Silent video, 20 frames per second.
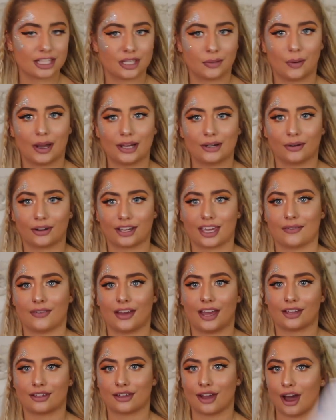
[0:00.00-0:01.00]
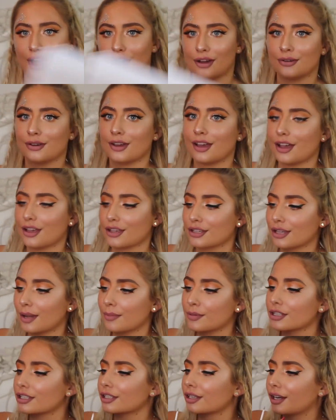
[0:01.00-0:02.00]
So why not give it a go? So
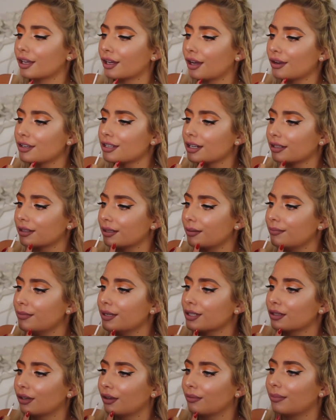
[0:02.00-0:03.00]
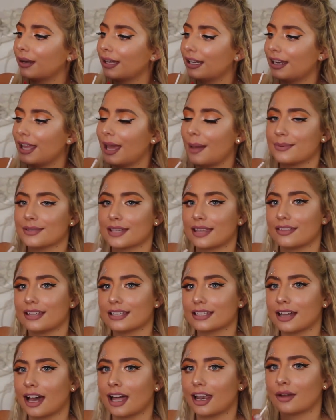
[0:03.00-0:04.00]
I'm just going to go down the middle of my lips. And
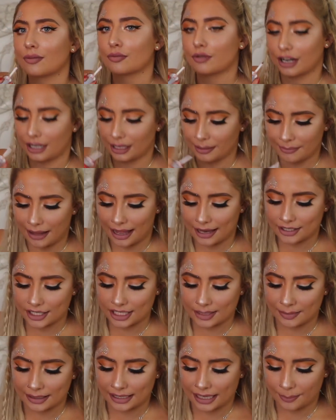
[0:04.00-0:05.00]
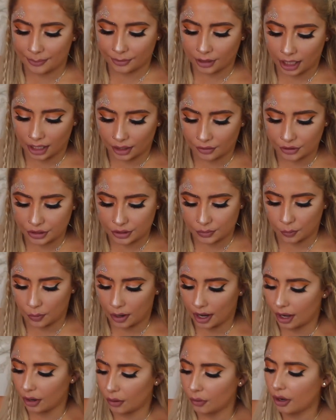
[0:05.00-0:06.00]
this colour really matches my lip colour as
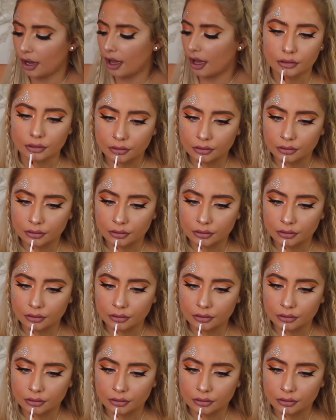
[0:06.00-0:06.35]
well.